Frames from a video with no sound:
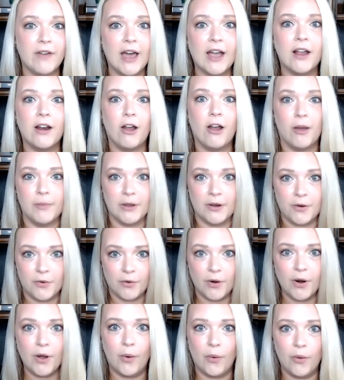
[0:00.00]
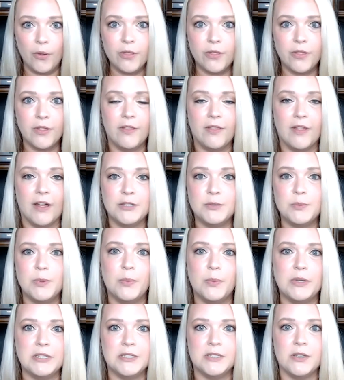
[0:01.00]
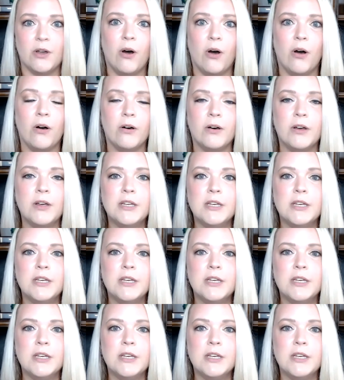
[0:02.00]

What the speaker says: economic growth. And that's what we saw